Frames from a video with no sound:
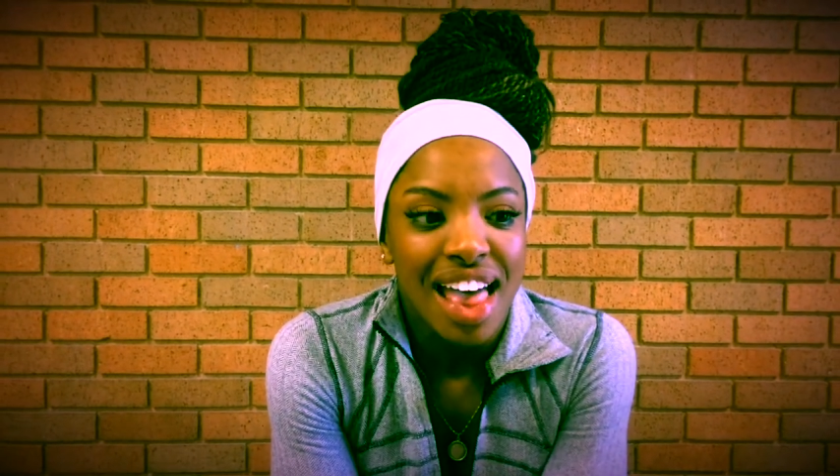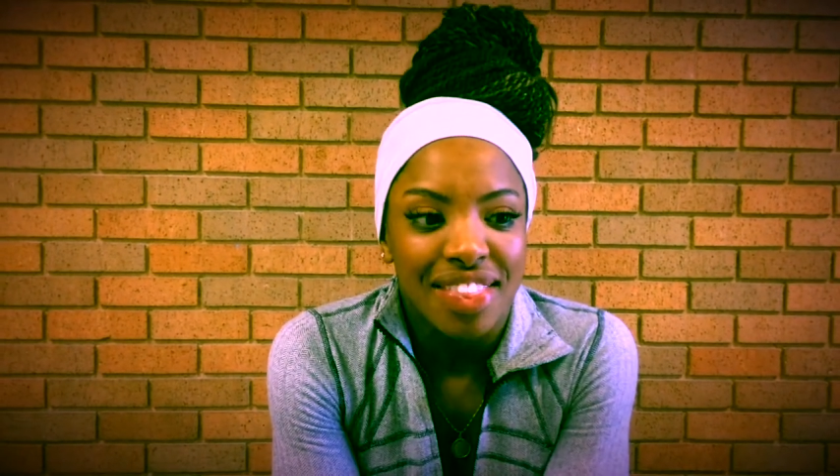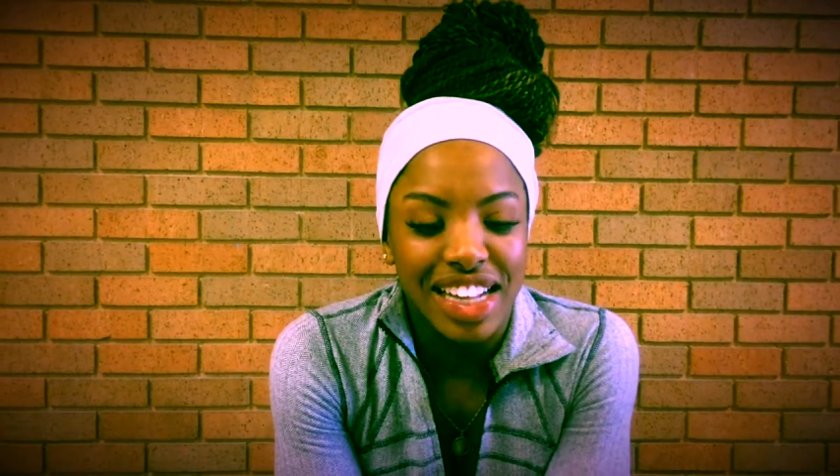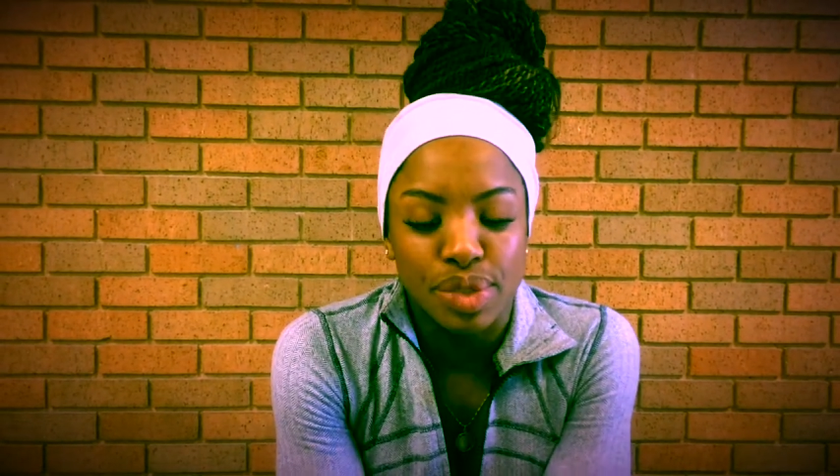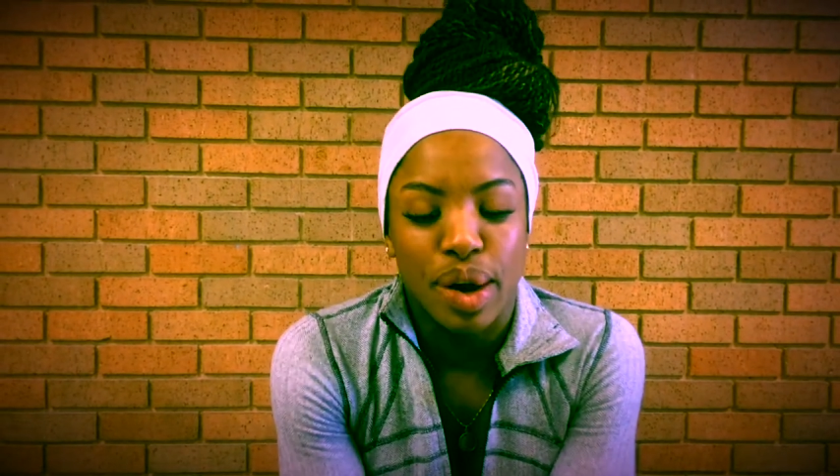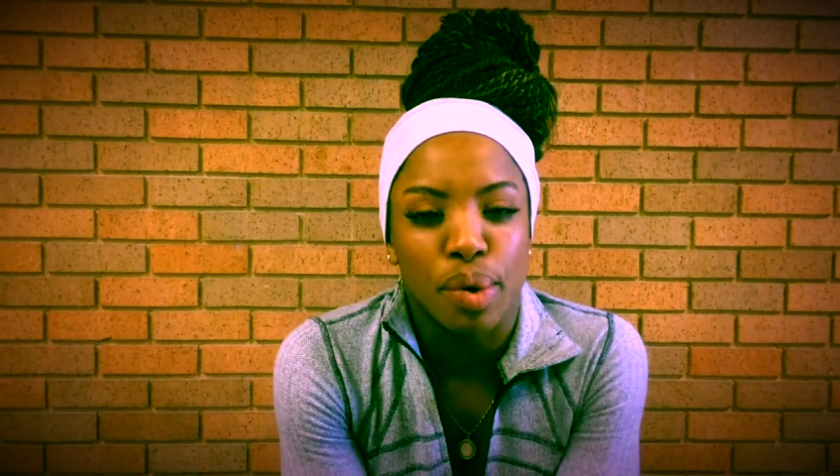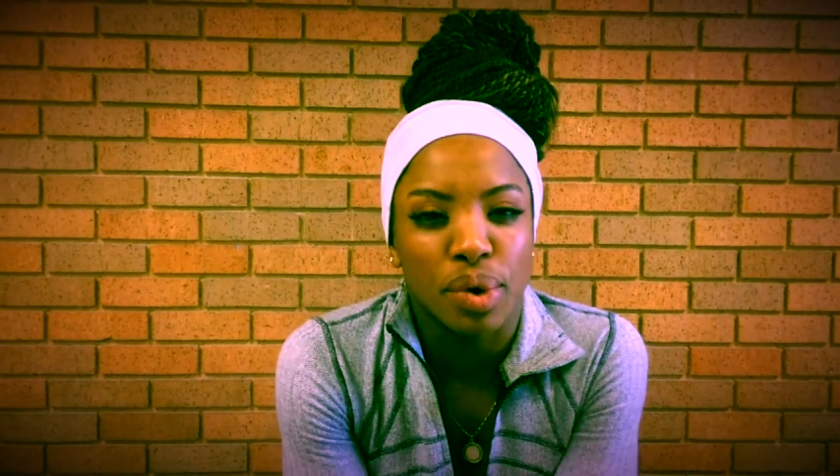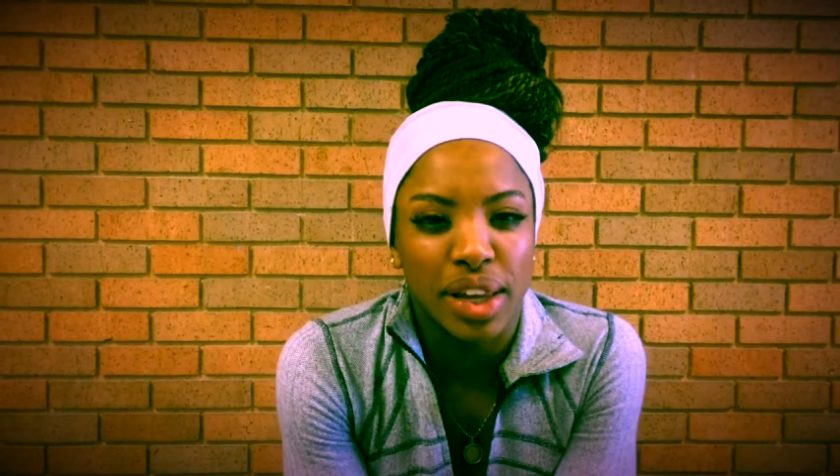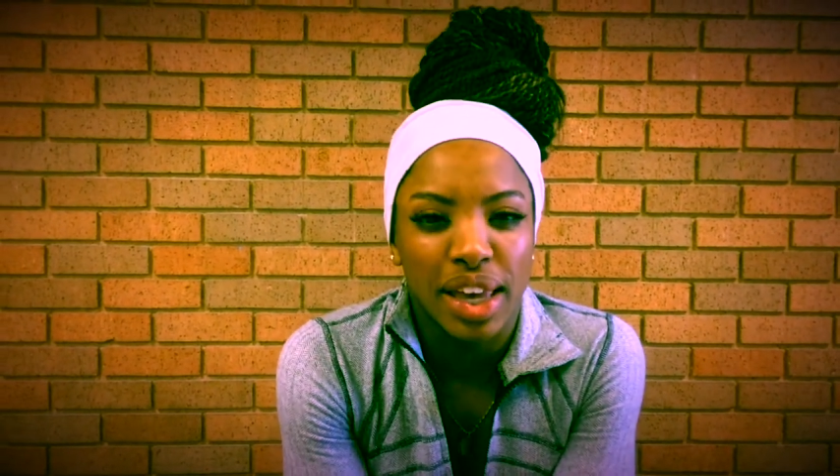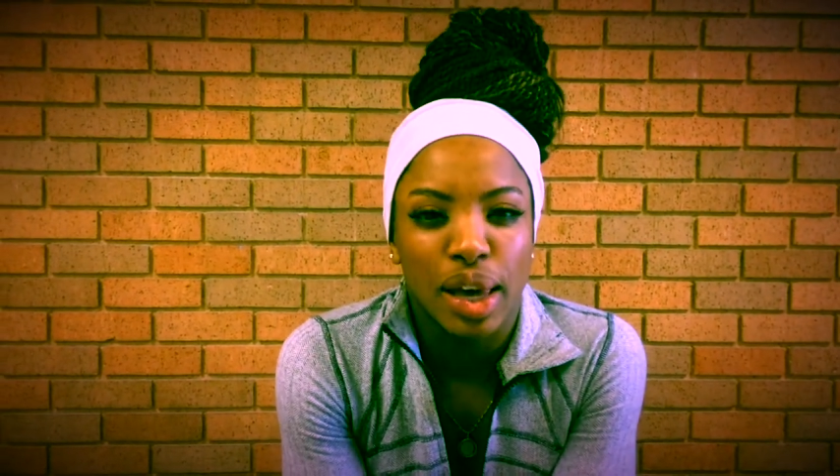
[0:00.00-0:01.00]
that's what I
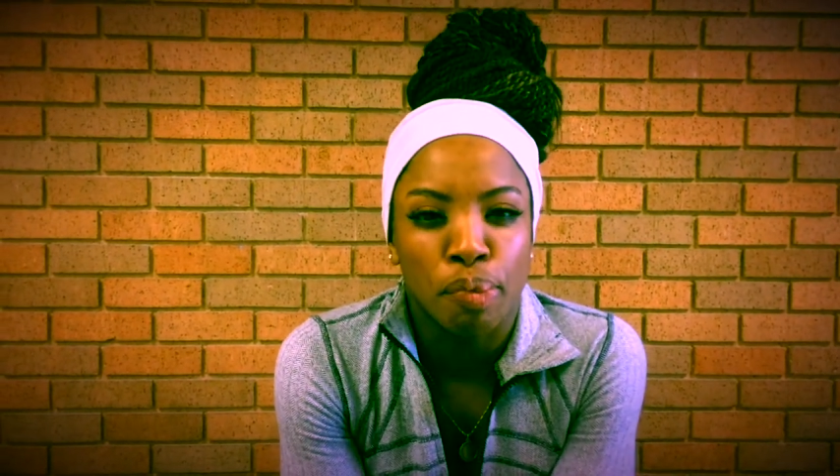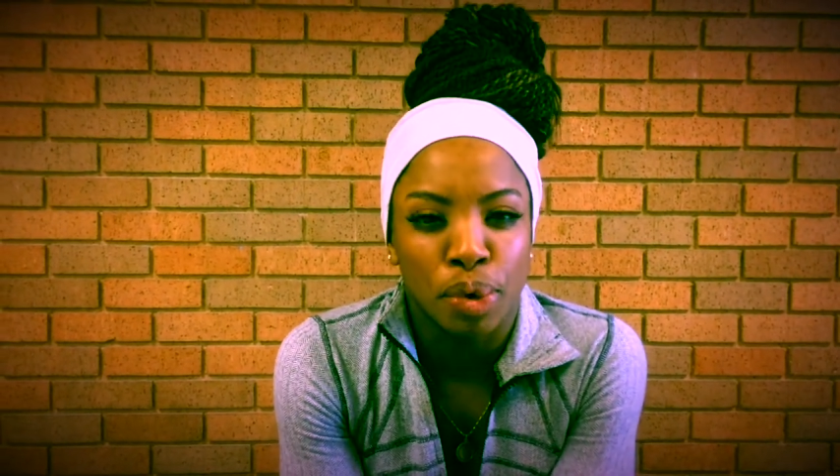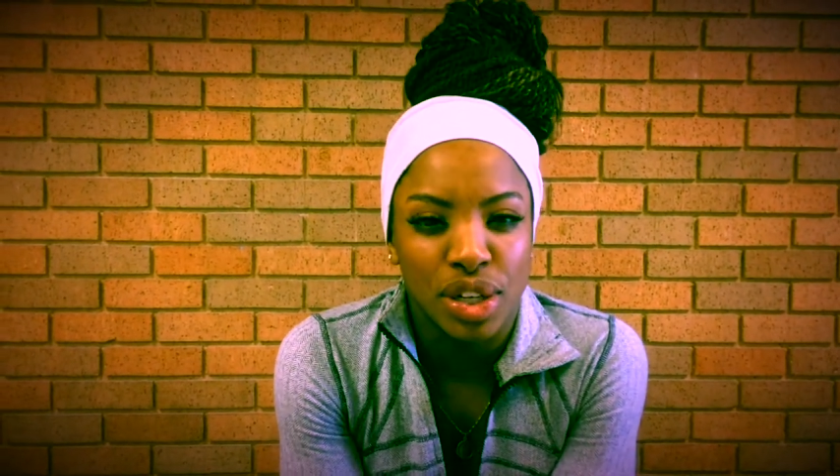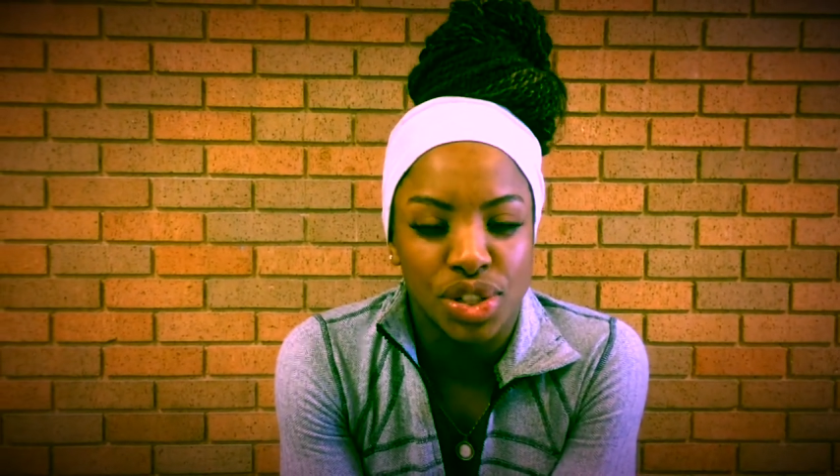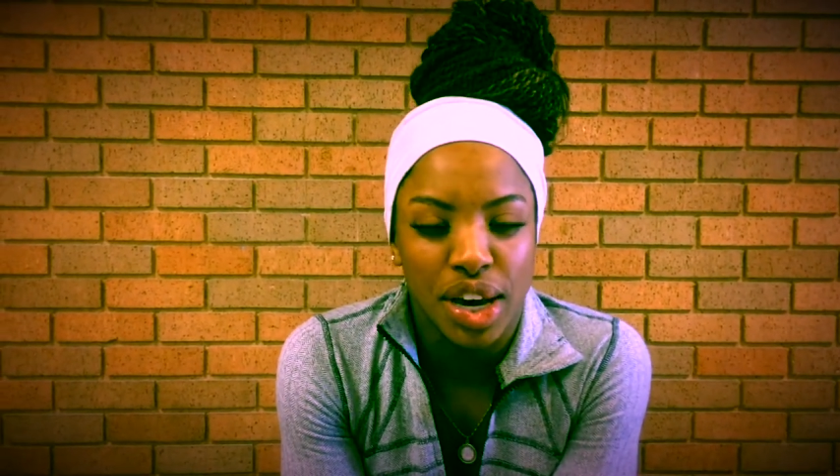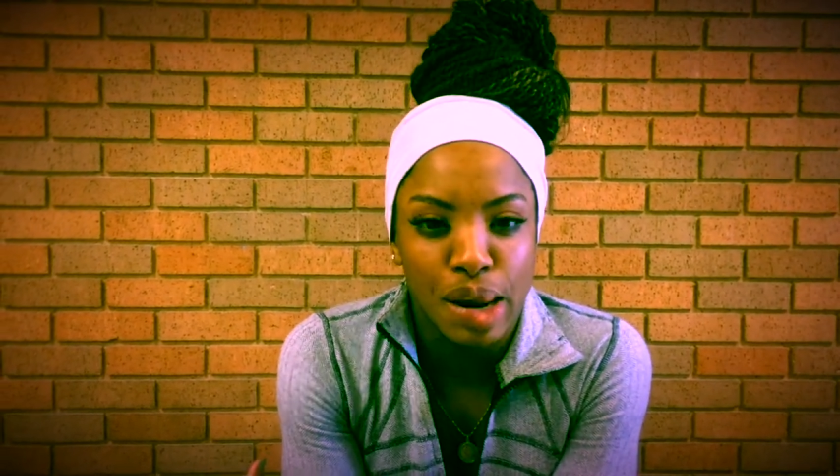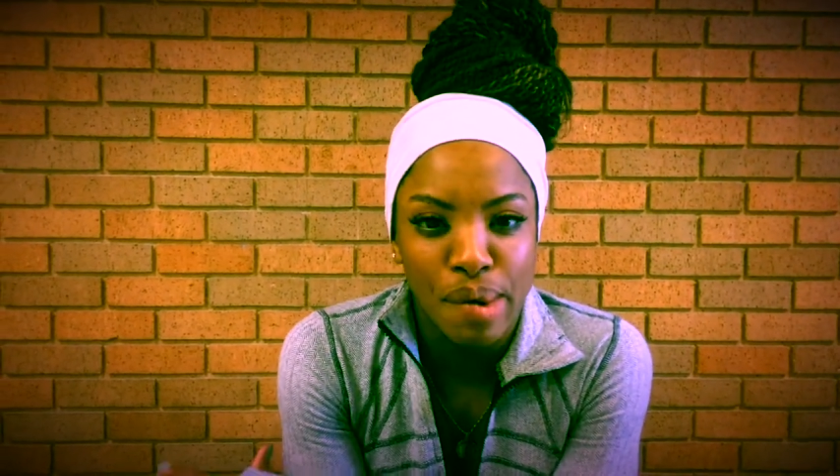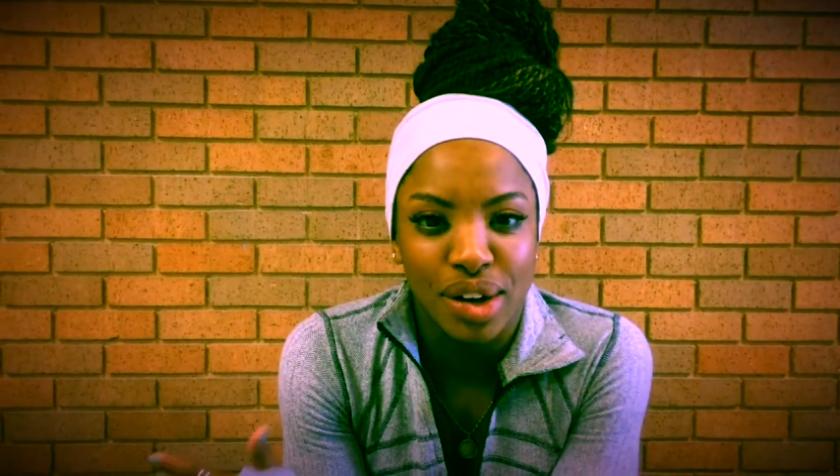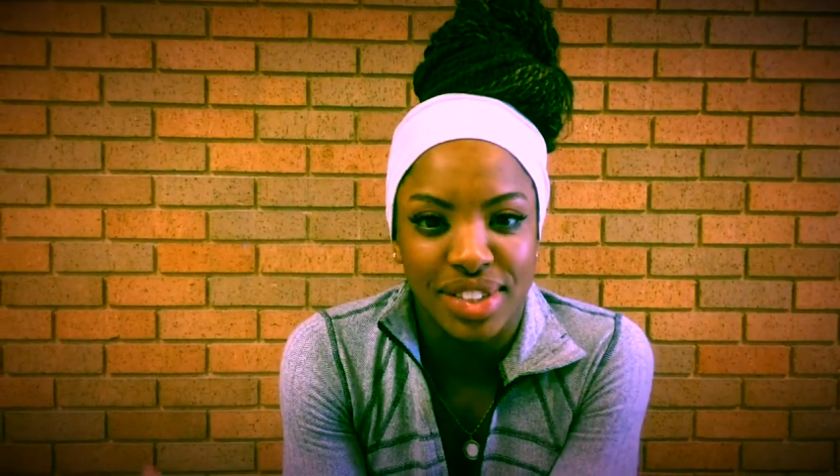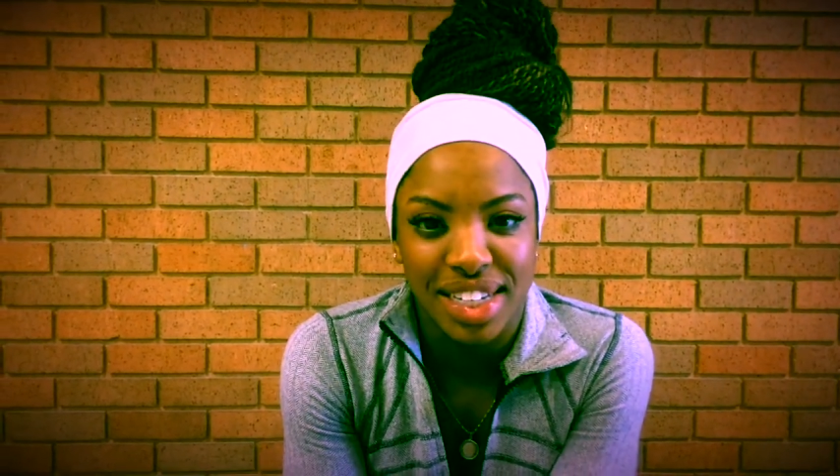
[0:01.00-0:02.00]
really appreciate about